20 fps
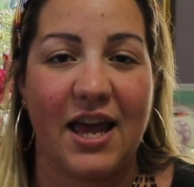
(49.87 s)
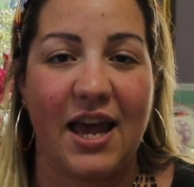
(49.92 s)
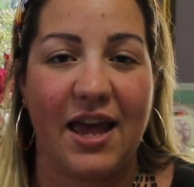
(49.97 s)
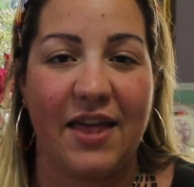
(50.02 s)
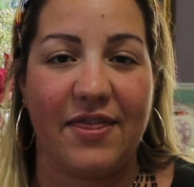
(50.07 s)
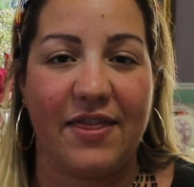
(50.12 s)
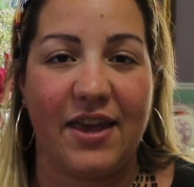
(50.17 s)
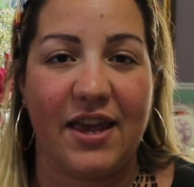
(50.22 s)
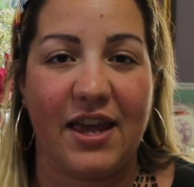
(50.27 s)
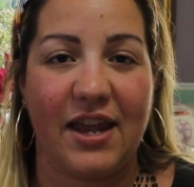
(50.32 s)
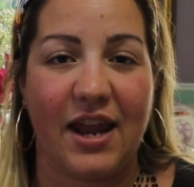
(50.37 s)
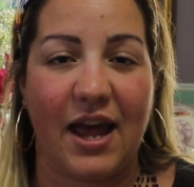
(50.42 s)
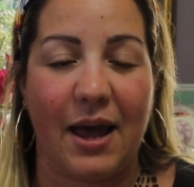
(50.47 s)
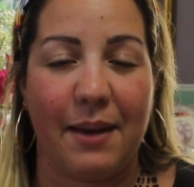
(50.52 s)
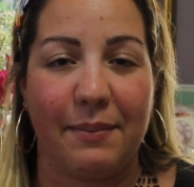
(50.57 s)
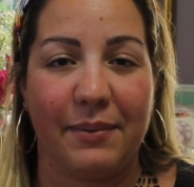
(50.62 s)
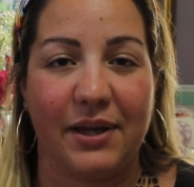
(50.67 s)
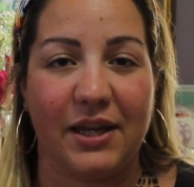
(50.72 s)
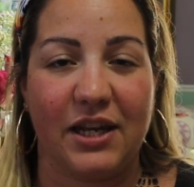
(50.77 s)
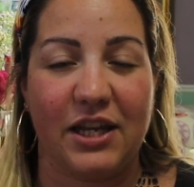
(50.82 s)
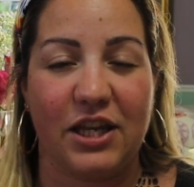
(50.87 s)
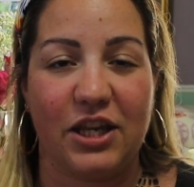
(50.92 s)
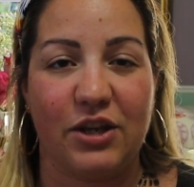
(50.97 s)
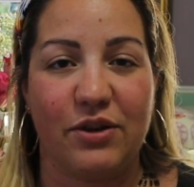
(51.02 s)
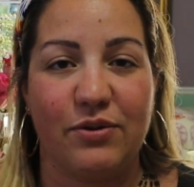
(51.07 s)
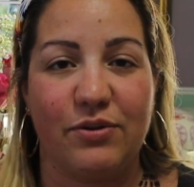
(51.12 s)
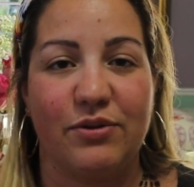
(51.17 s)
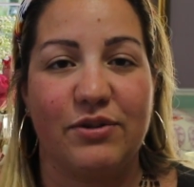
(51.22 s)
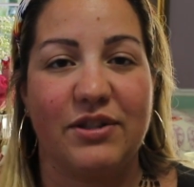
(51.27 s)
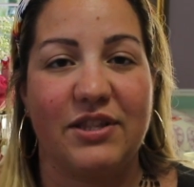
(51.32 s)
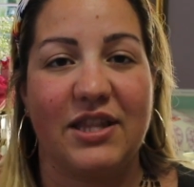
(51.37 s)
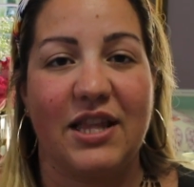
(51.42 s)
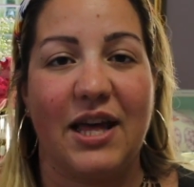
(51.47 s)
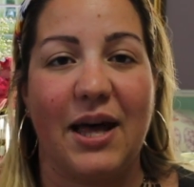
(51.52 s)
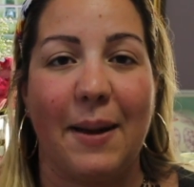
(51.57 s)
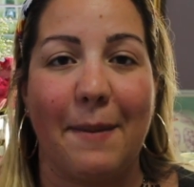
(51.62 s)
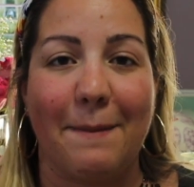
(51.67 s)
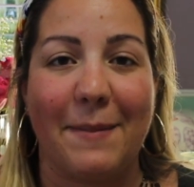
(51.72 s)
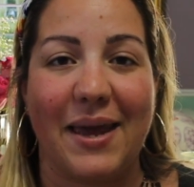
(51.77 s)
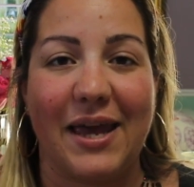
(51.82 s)
And then I'm going to use
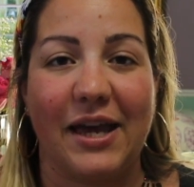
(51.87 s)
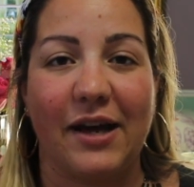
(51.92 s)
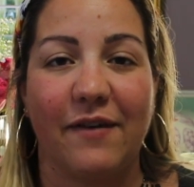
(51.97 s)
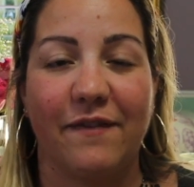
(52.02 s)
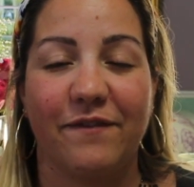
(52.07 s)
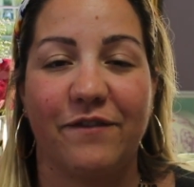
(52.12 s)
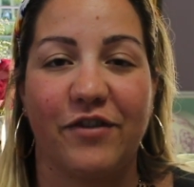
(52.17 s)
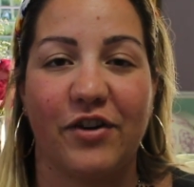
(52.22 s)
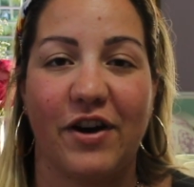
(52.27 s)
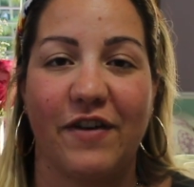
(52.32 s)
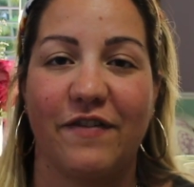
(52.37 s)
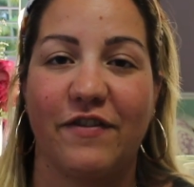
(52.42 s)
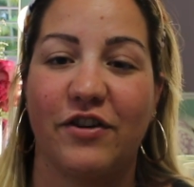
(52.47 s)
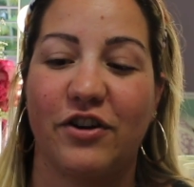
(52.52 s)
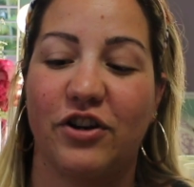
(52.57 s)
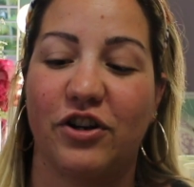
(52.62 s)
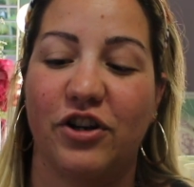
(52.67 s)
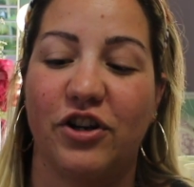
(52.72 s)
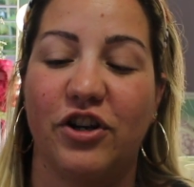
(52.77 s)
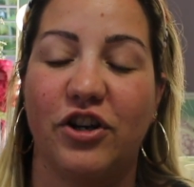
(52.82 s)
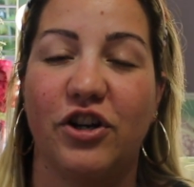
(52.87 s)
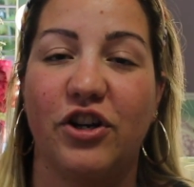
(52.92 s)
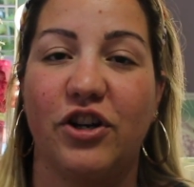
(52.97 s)
the Makeup Forever